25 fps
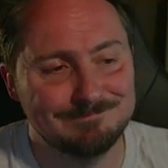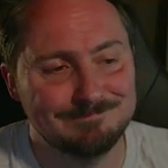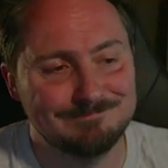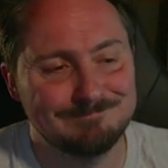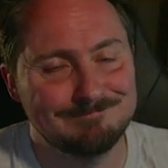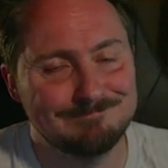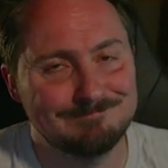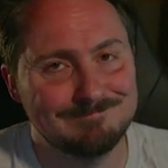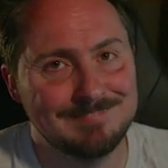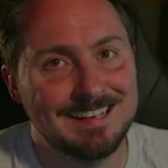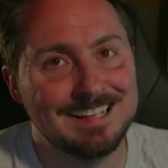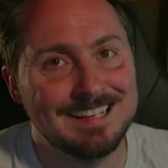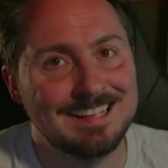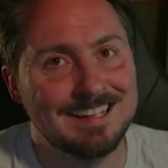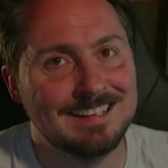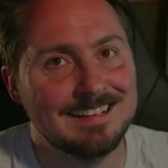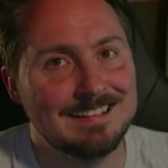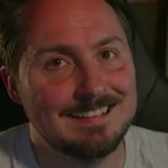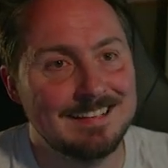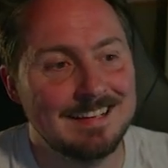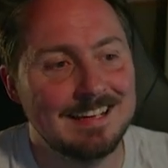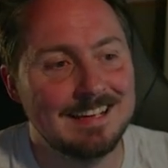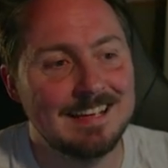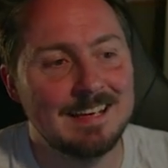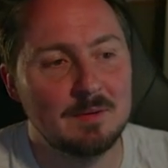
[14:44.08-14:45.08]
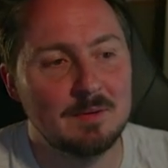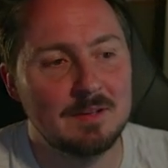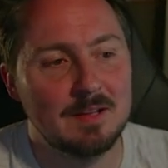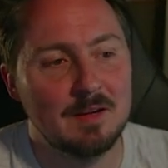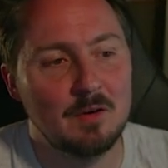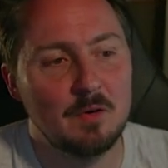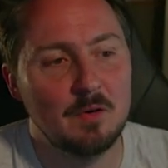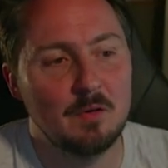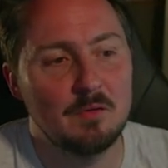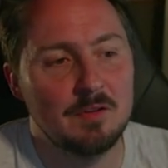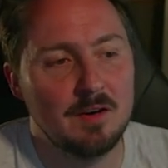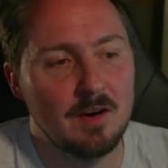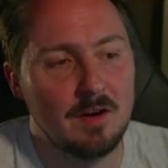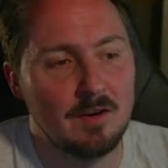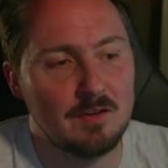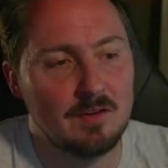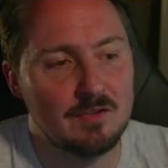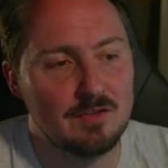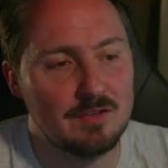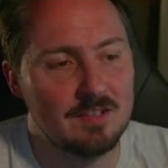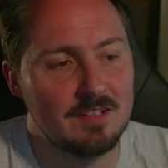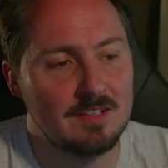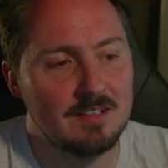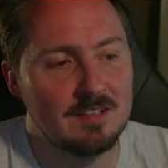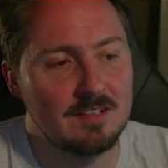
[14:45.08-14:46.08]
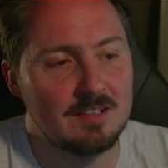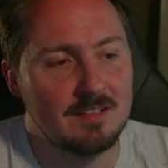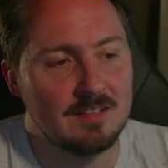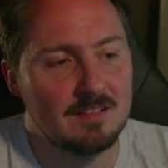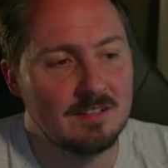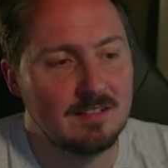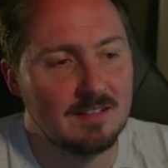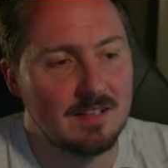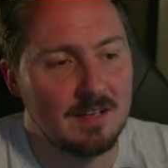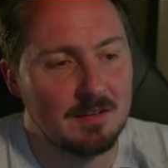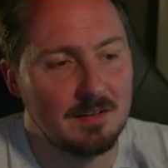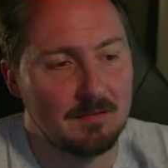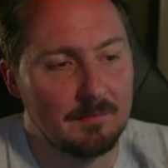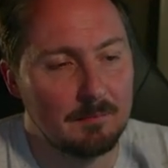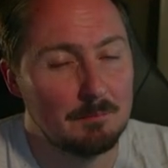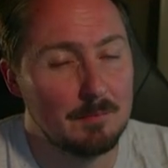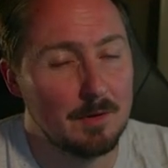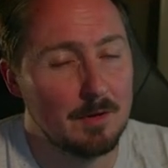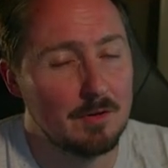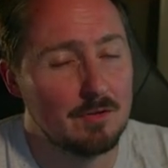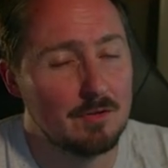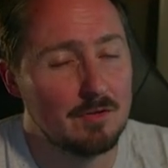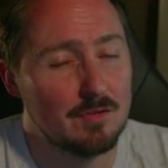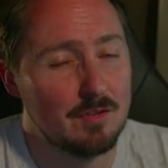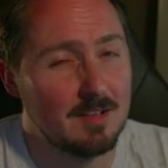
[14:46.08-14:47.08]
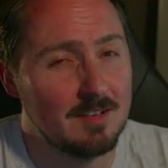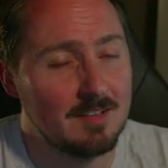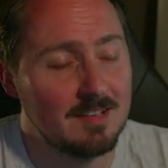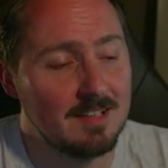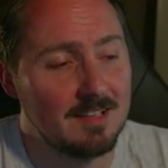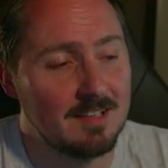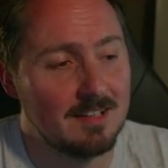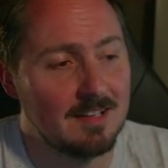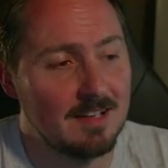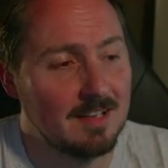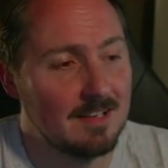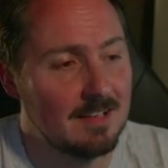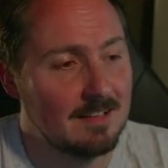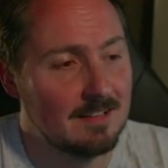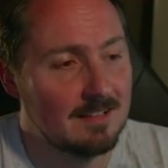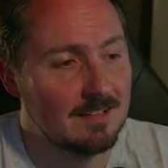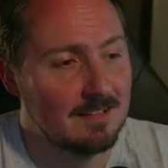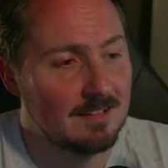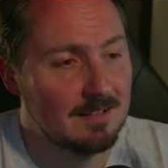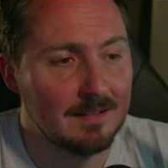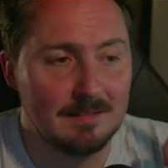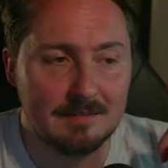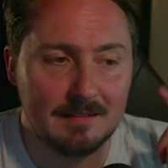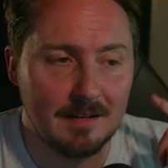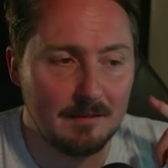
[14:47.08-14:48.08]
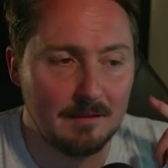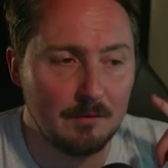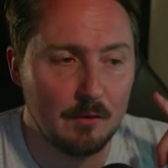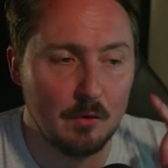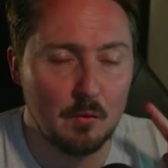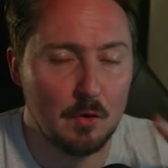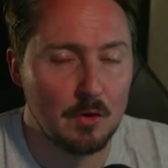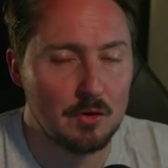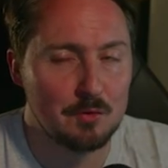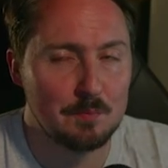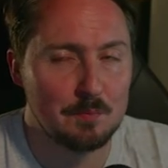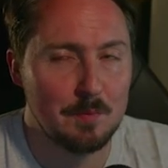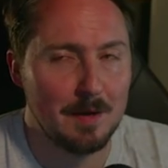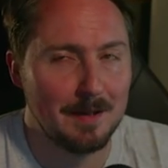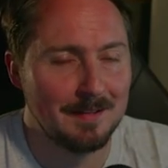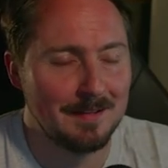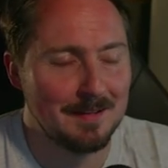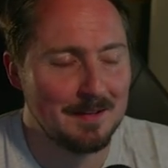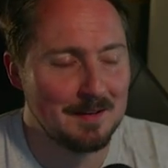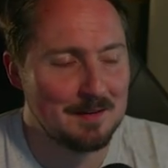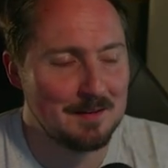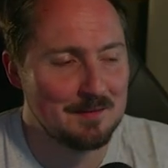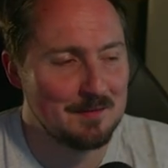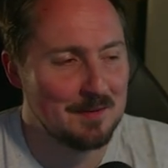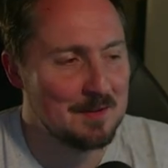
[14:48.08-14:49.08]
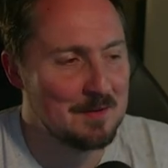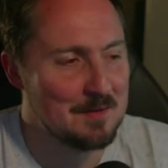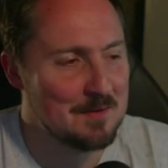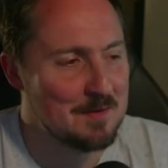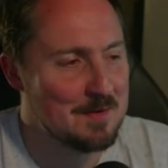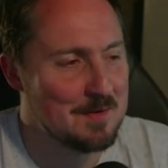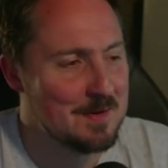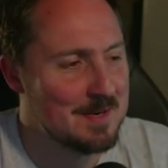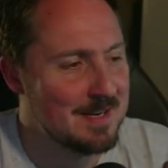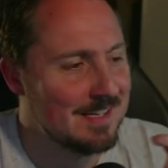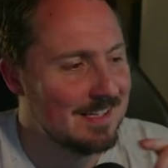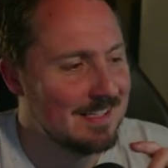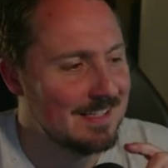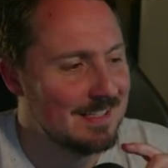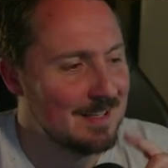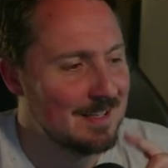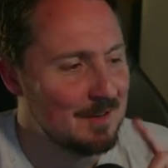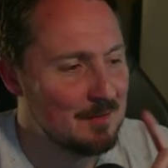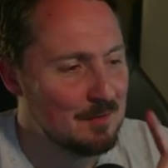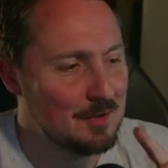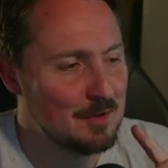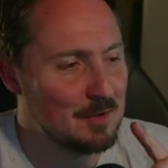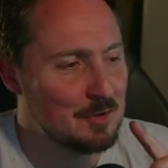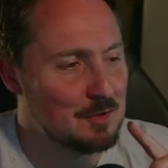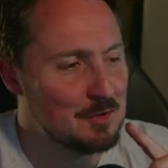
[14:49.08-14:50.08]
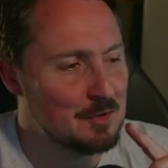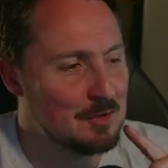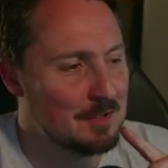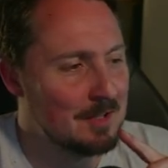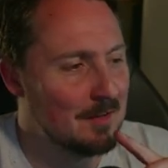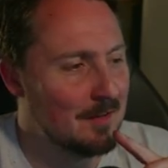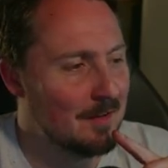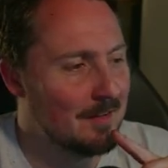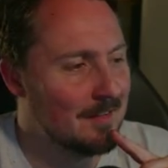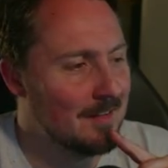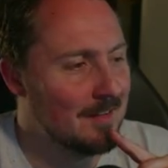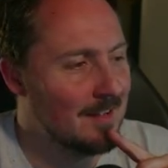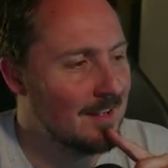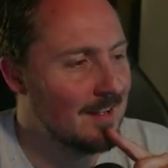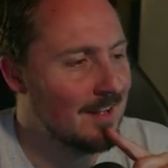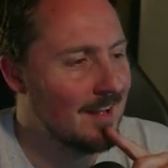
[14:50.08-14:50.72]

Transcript: I did say it would hit over 100. I'm pretty sure I said that. I've not watched back the last video. Really should have done that.